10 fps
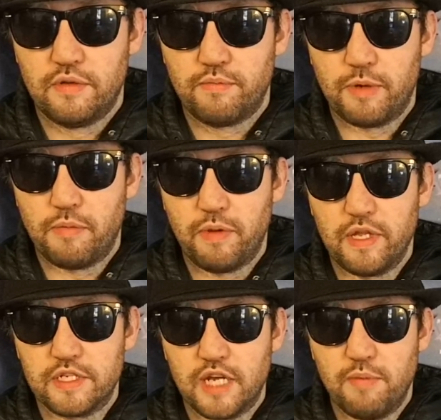Probably
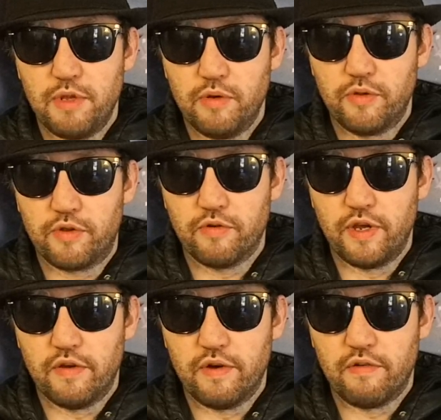the same in North
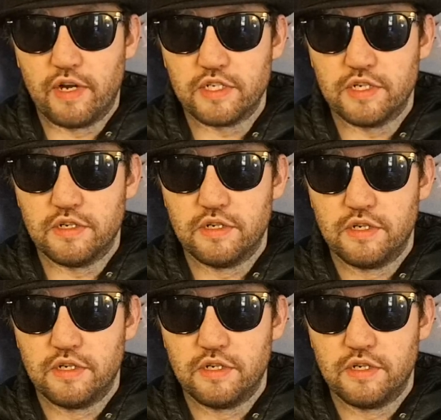Korea and Russia.